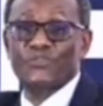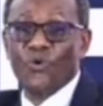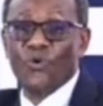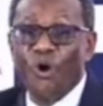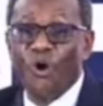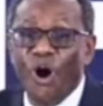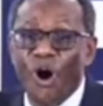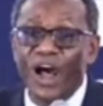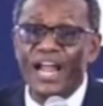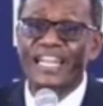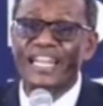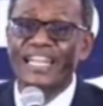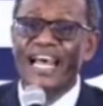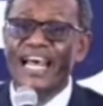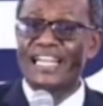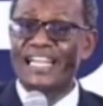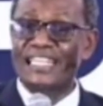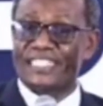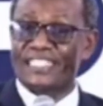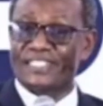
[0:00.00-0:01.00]
all
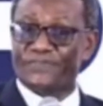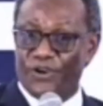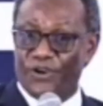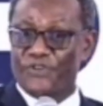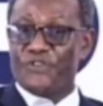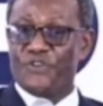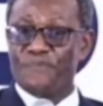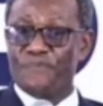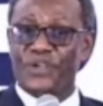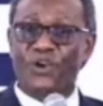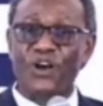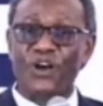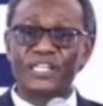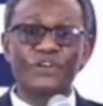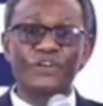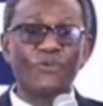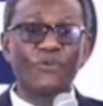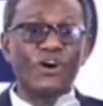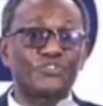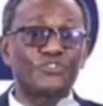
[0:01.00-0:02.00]
night for you because they
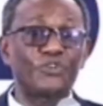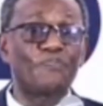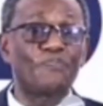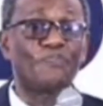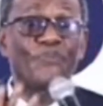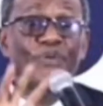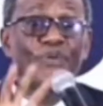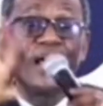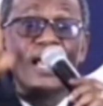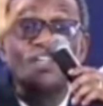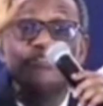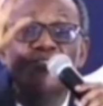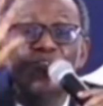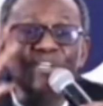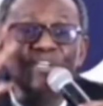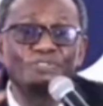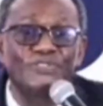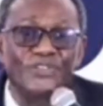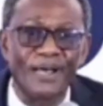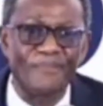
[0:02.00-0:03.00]
want to pray you
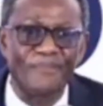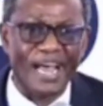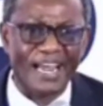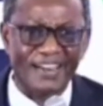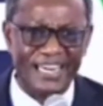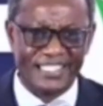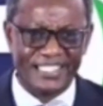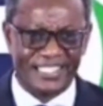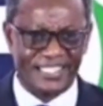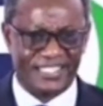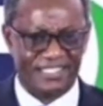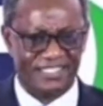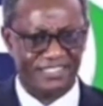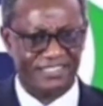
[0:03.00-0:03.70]
into the marriage.